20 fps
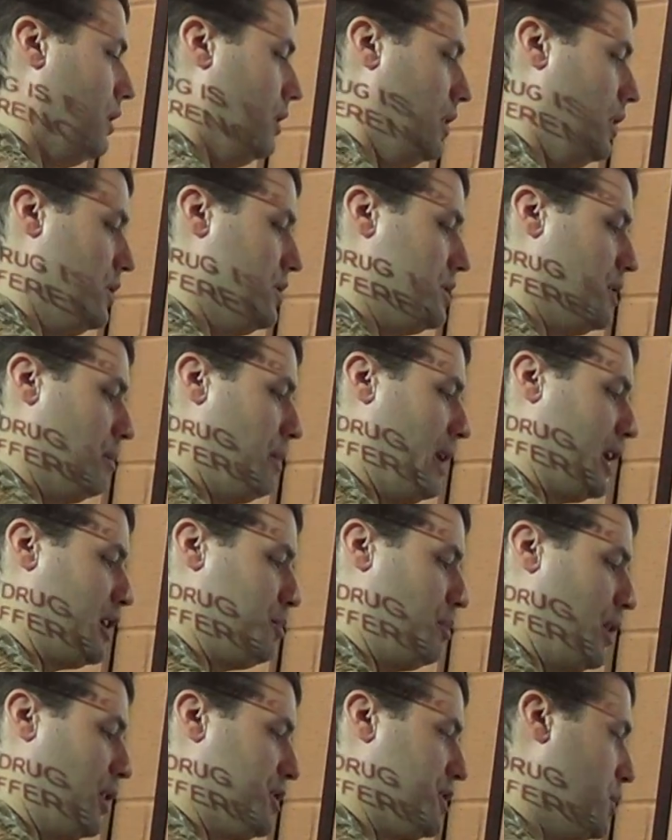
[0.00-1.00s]
Here's the matched
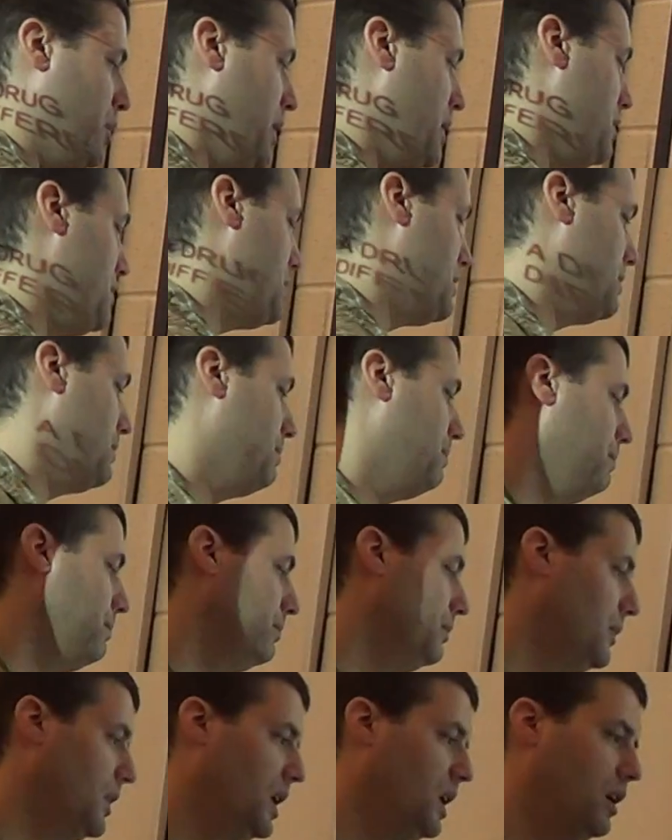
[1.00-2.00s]
pairs twins.
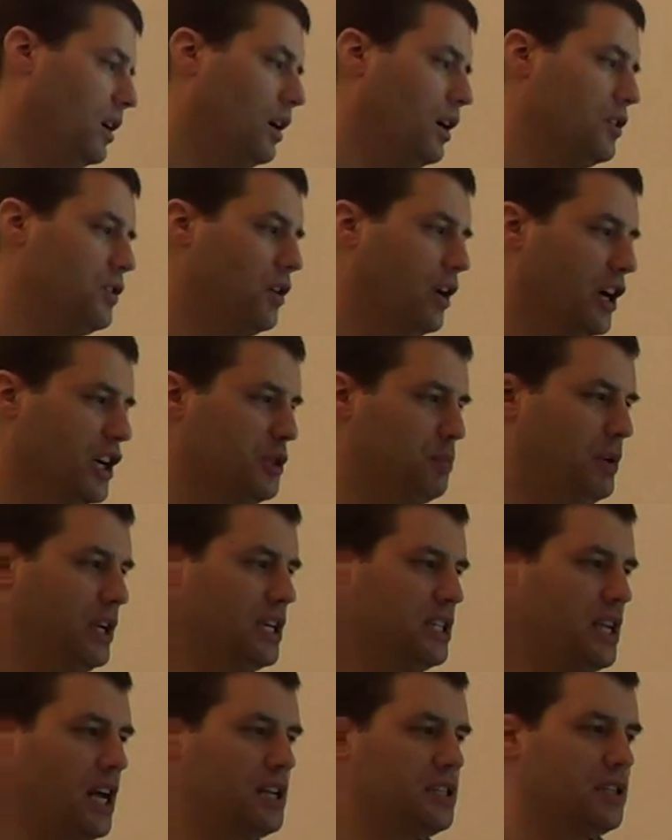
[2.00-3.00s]
The drug is being
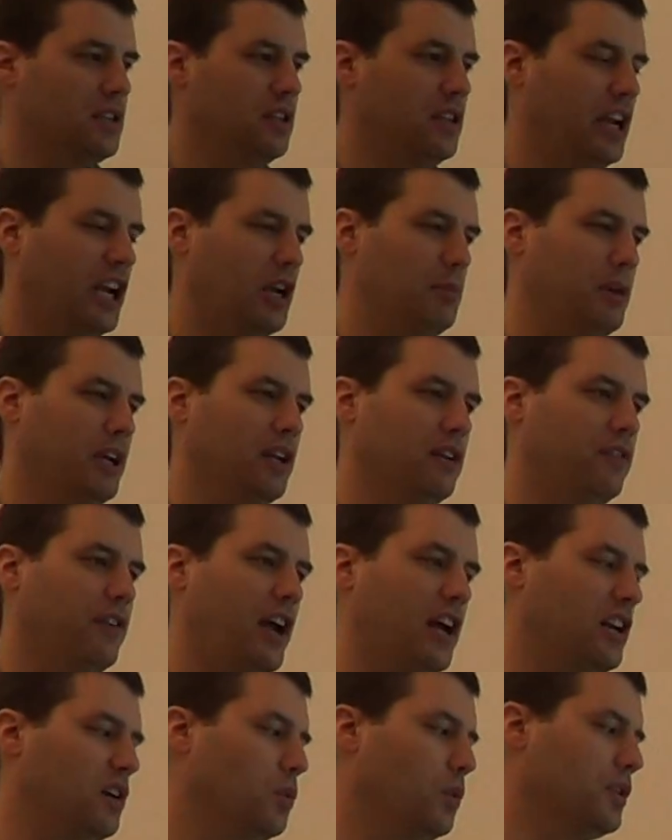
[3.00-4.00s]
tested that can be
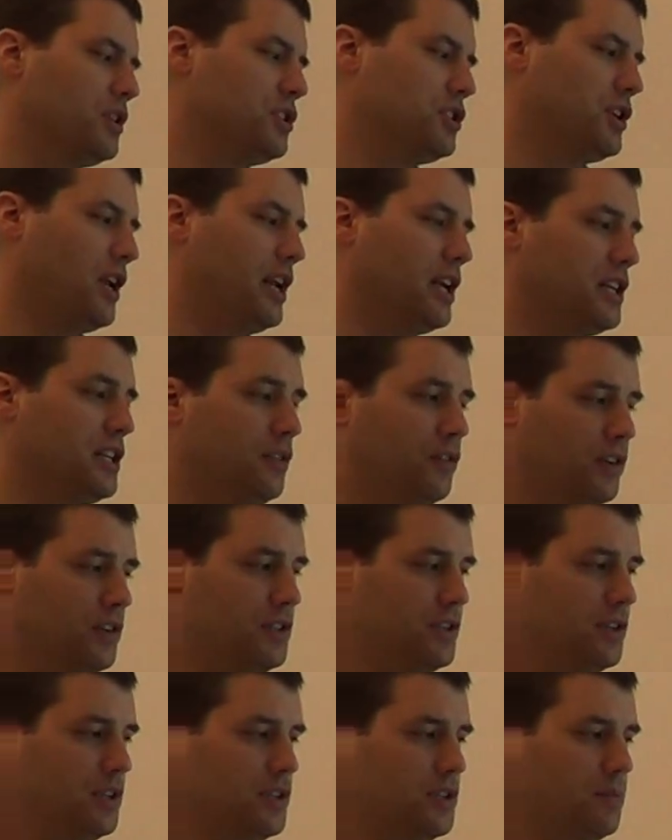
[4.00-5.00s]
confounded with genetic
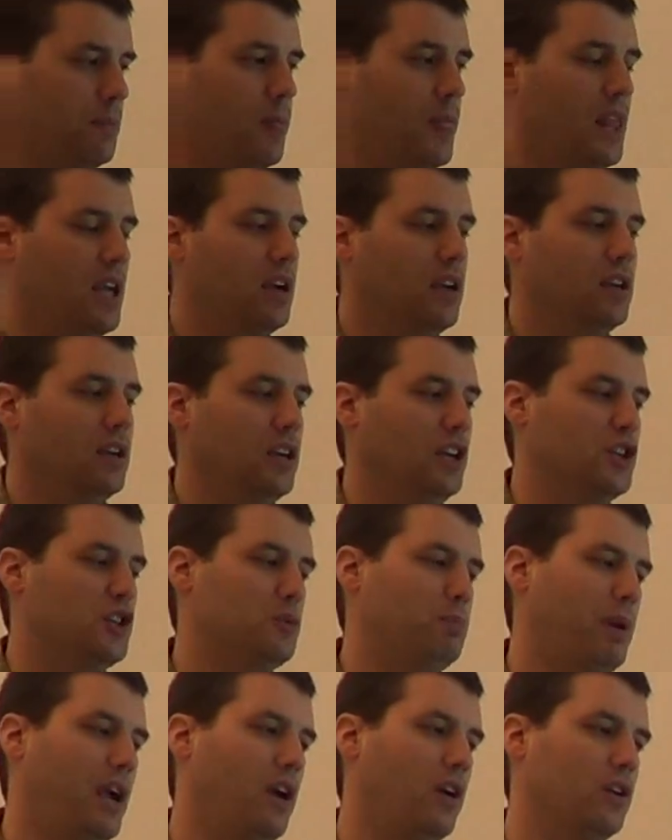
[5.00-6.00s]
differences.
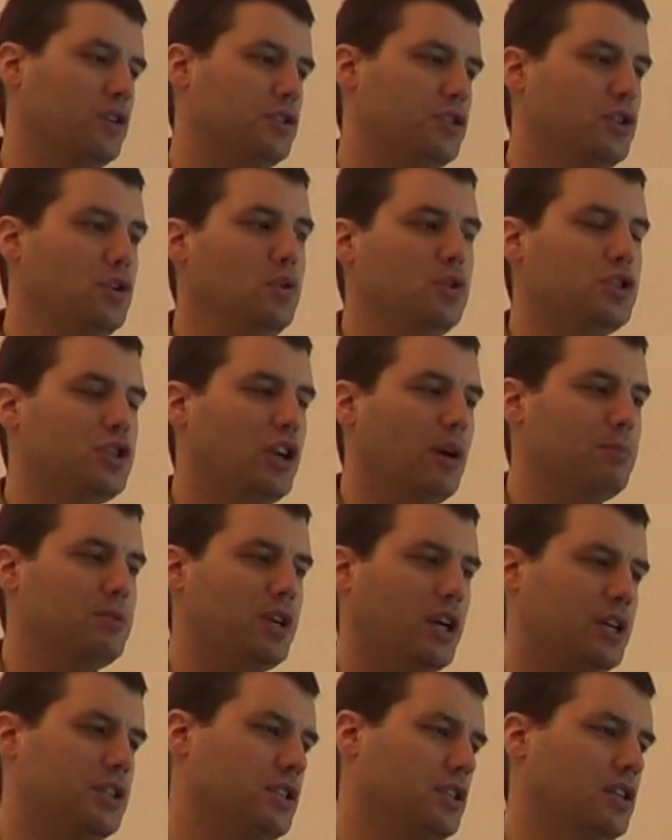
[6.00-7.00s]
Each pair is 2
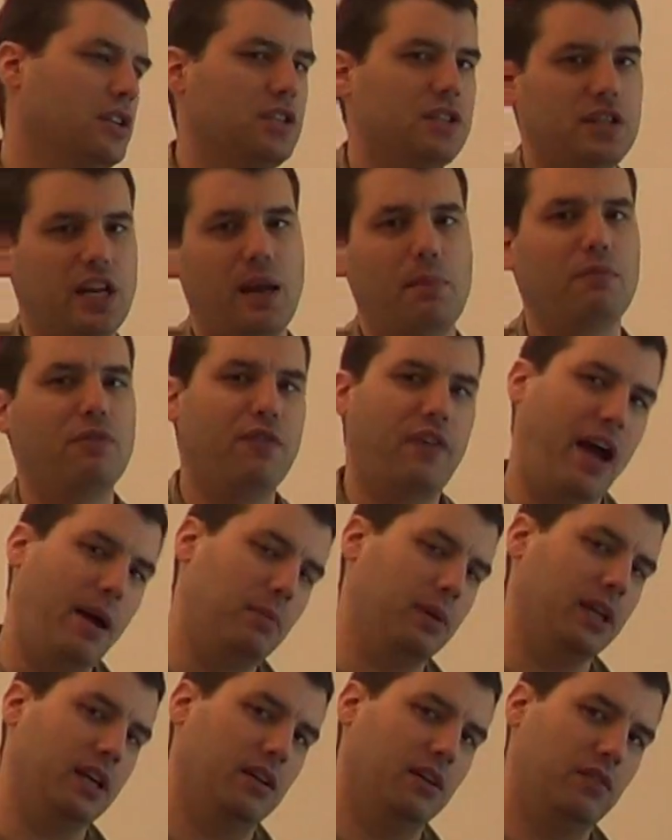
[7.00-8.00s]
subjects in the same
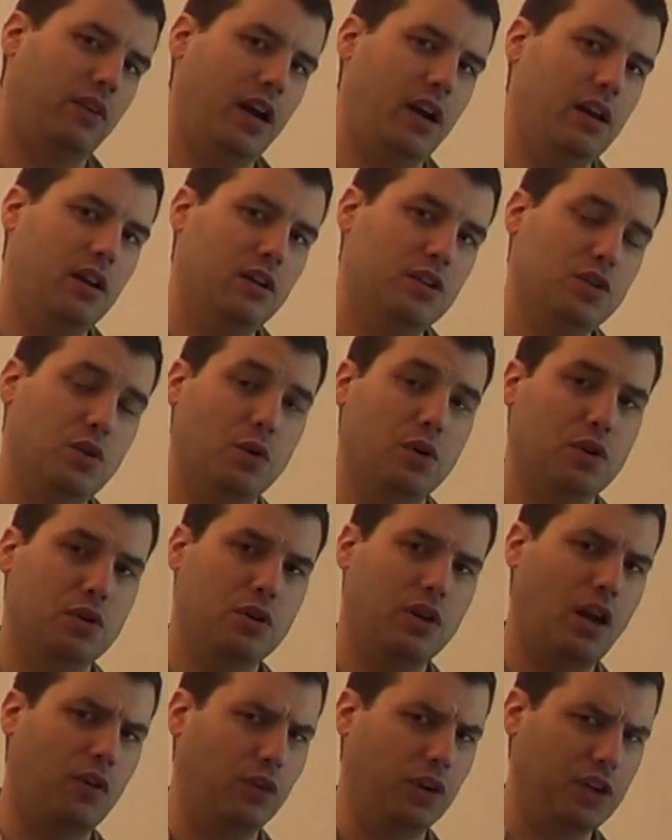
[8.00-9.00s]
family, right? So they're
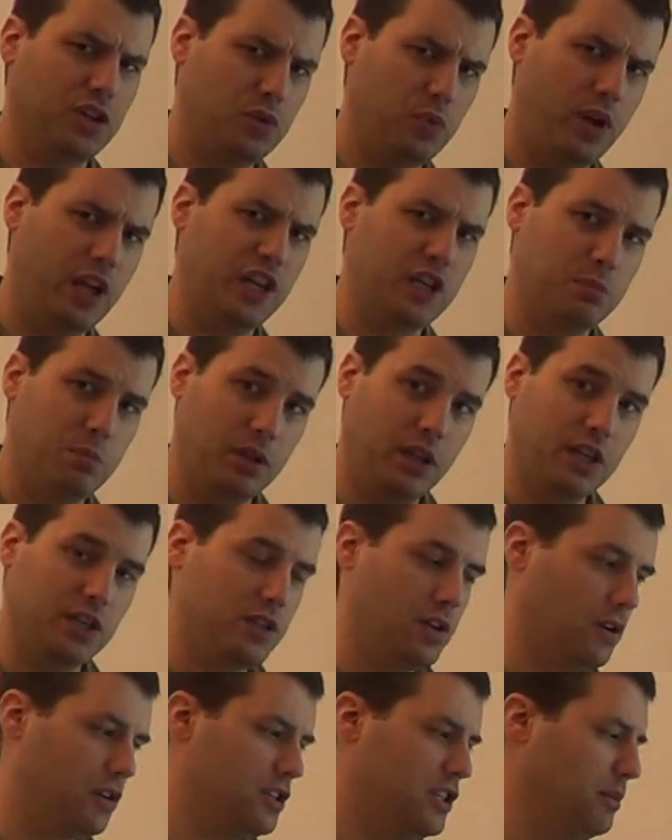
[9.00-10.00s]
not really twins, but at least
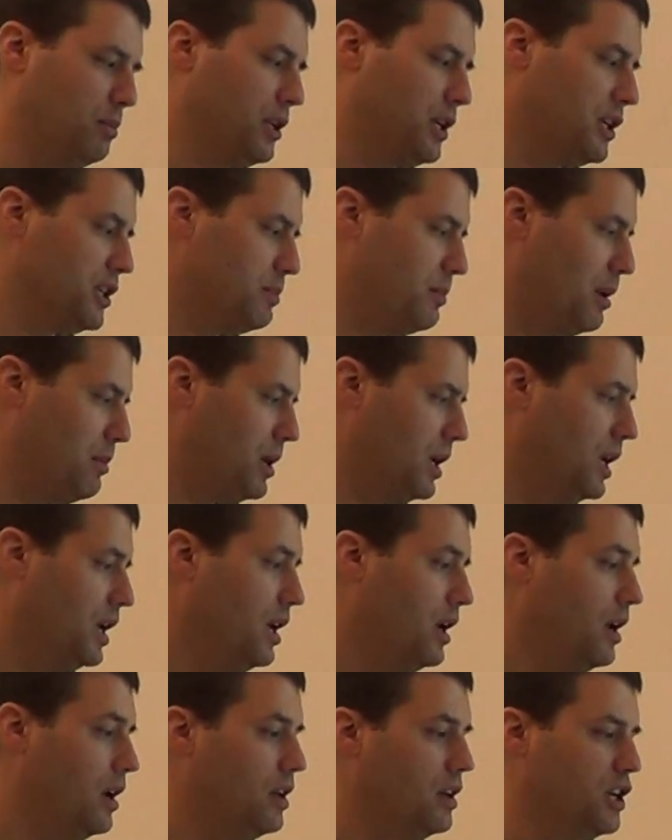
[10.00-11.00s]
they're siblings maybe.
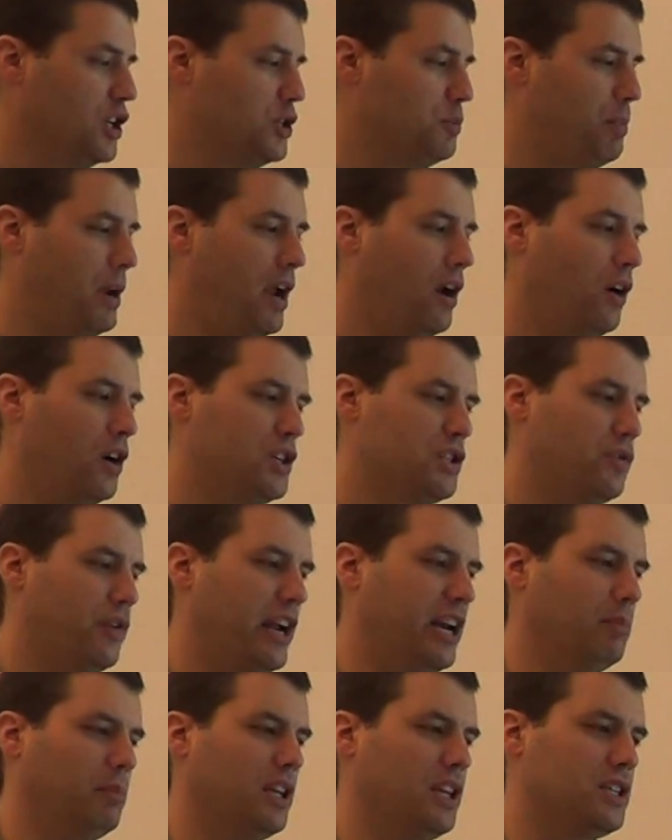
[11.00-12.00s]
Each pair, it's
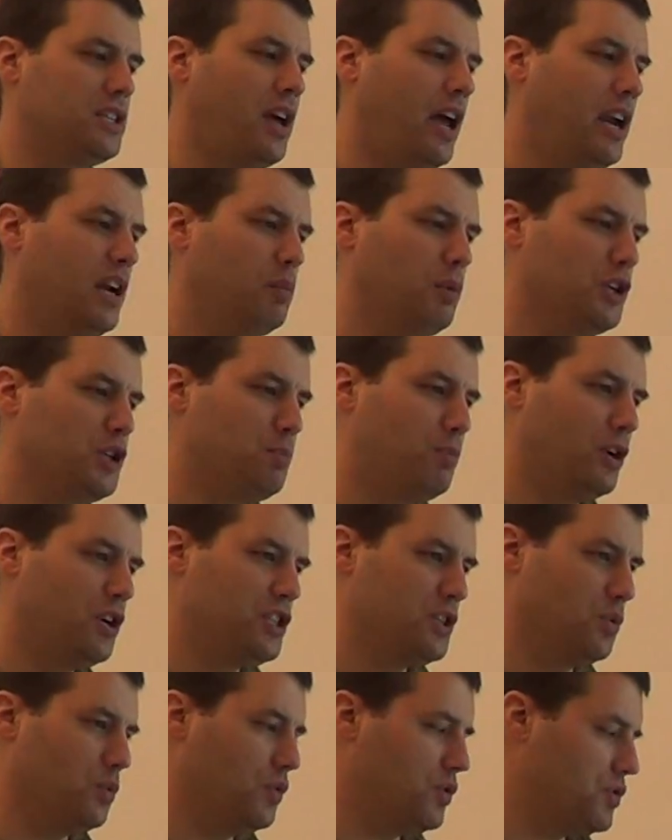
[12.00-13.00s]
randomly decided which
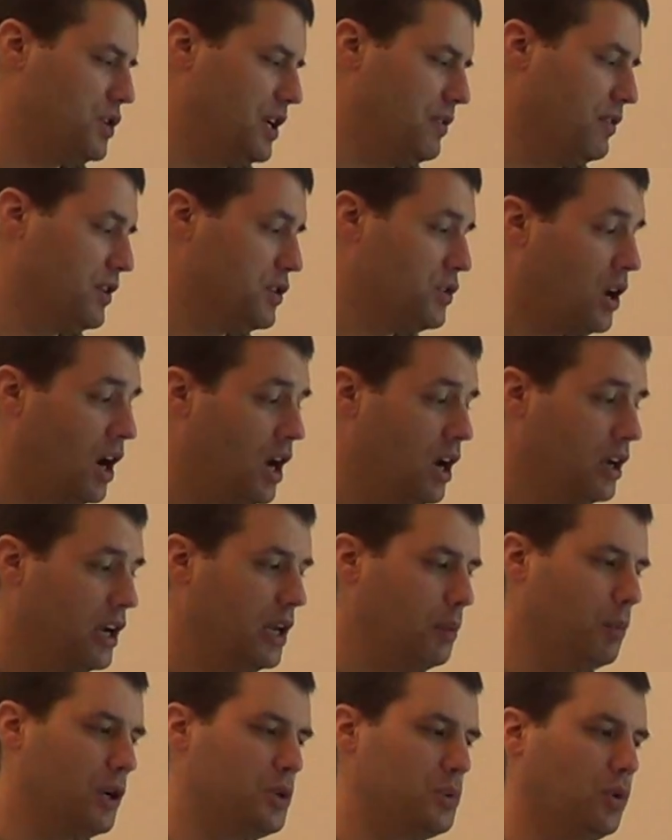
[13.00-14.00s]
person will receive the drug
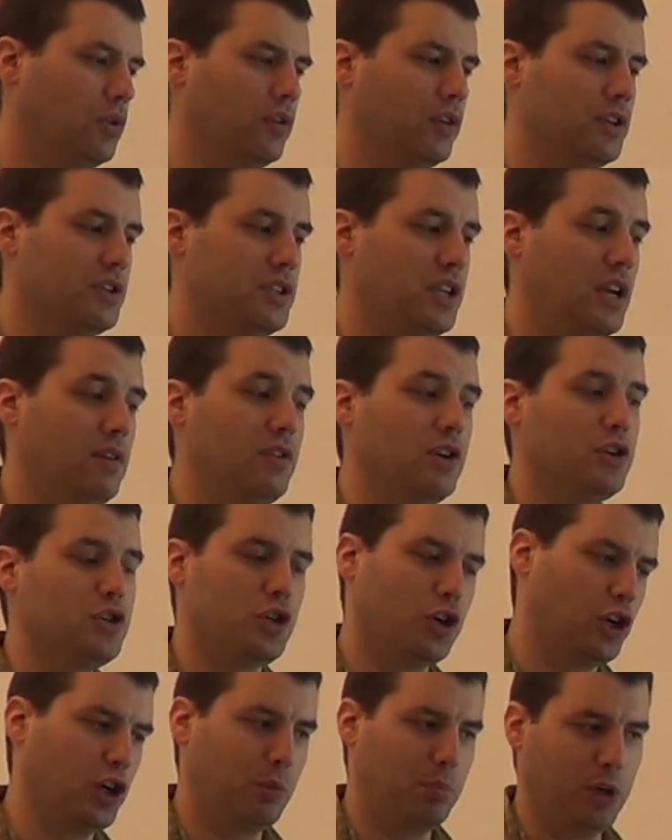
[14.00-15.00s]
and which will receive the
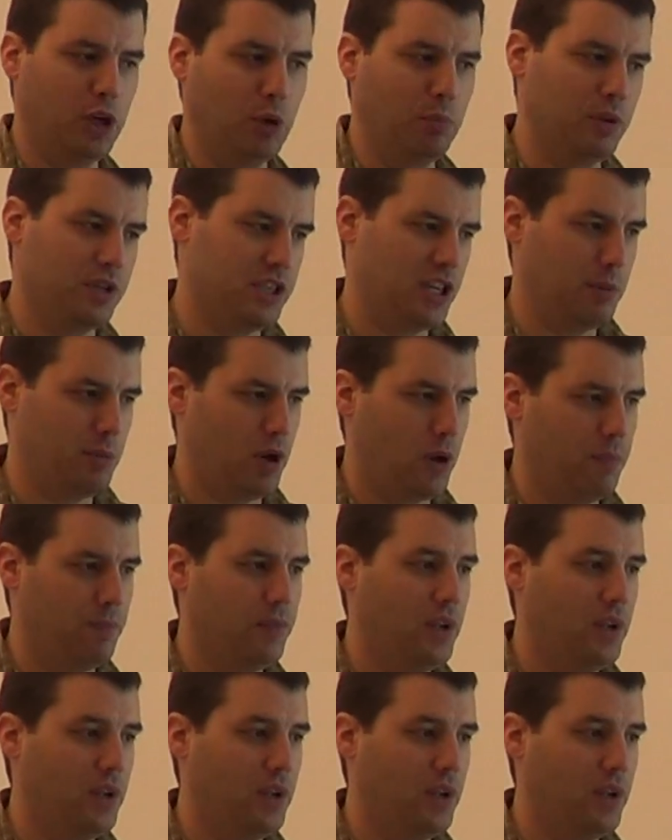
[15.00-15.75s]
sugar pill placebo.